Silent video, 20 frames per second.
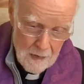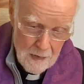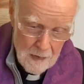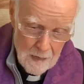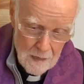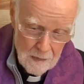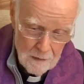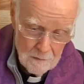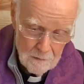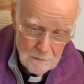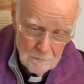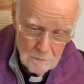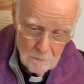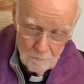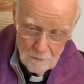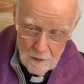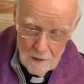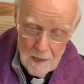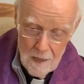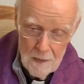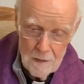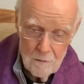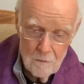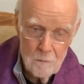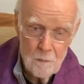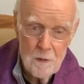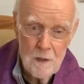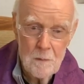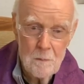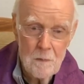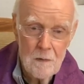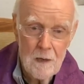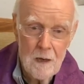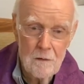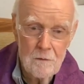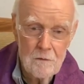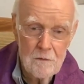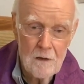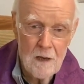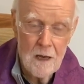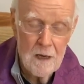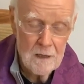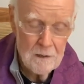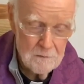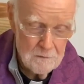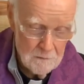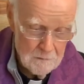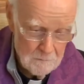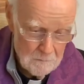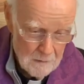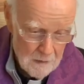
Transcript: and there was a line of people outside,